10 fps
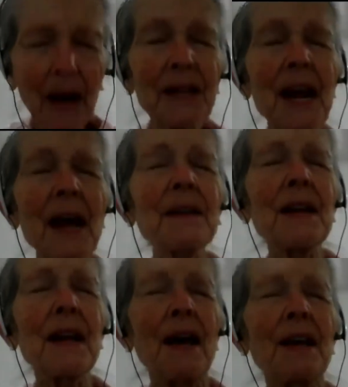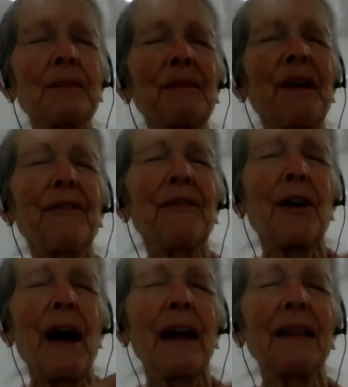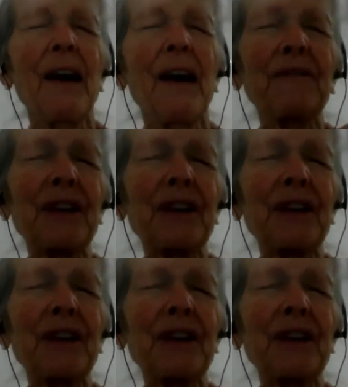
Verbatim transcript: 10 days before I left.